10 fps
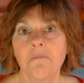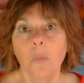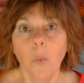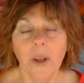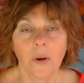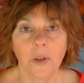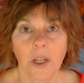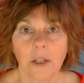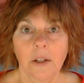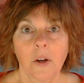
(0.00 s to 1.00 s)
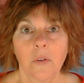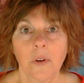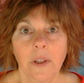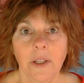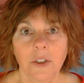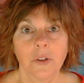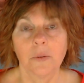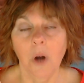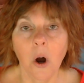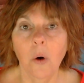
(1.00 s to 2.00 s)
we don't need to know that
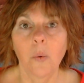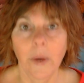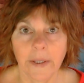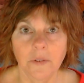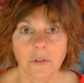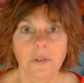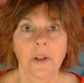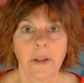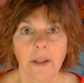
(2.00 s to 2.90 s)
you always